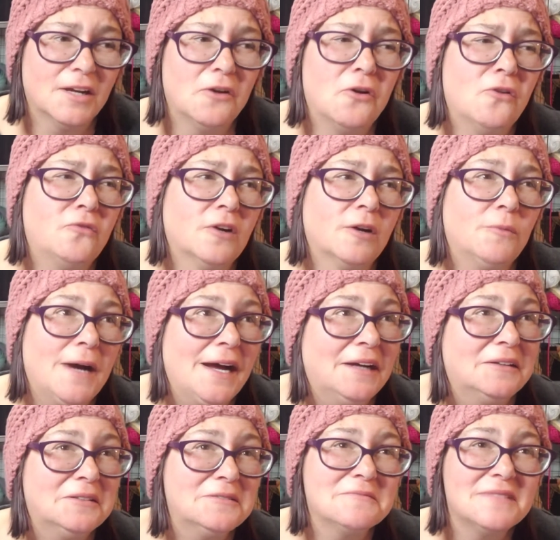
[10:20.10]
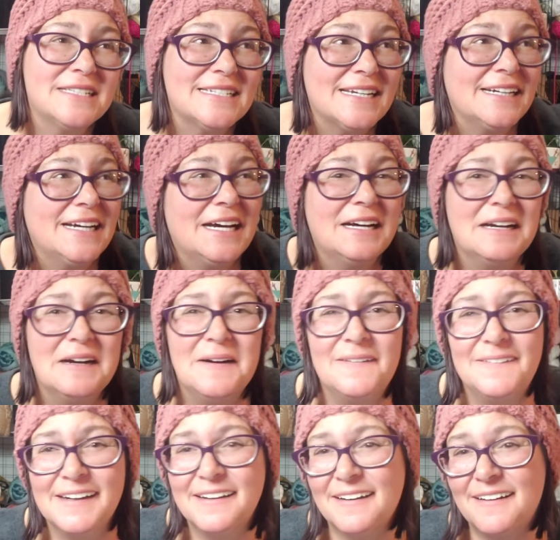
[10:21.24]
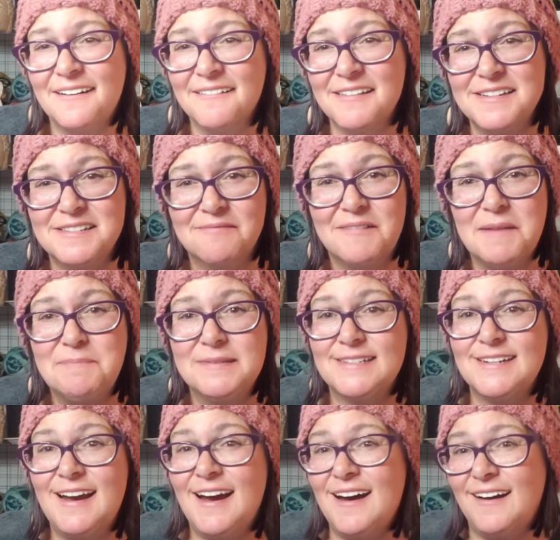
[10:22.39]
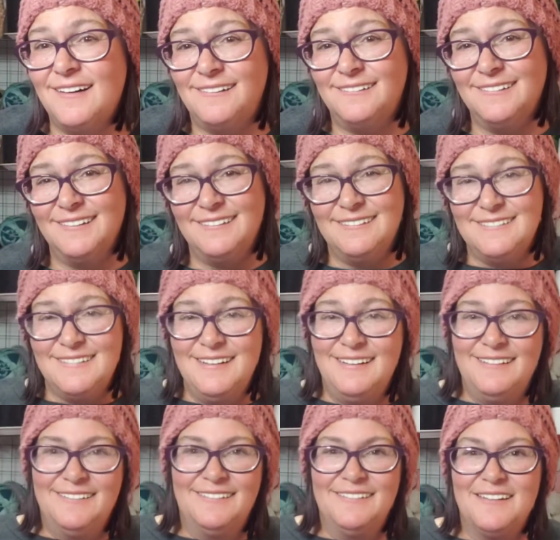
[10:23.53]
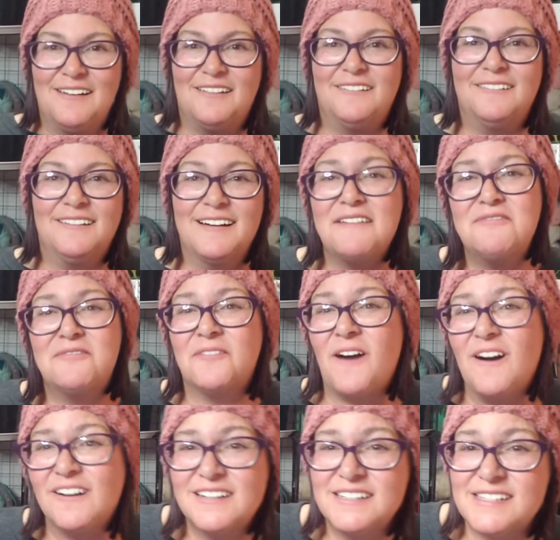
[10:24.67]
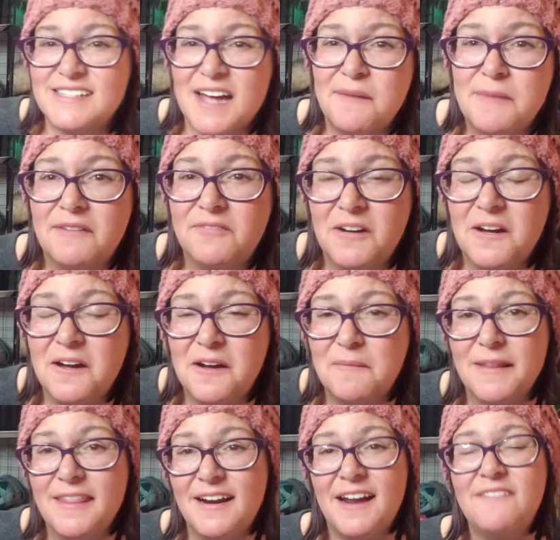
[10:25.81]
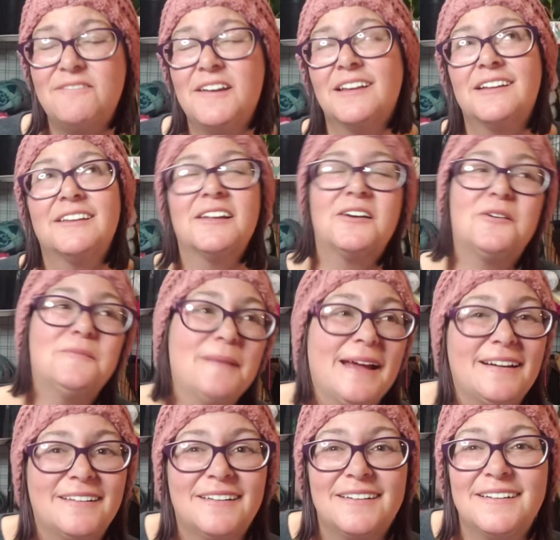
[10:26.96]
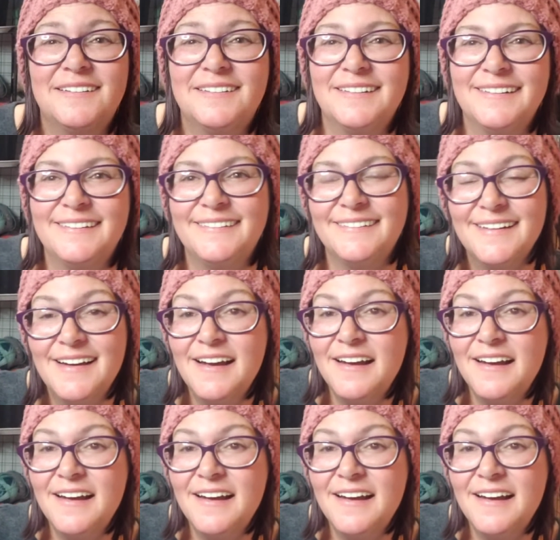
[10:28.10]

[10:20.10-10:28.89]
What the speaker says: overwhelmed, and oh, I got all these whips now, and and I frog some of them, and then I feel a little better, and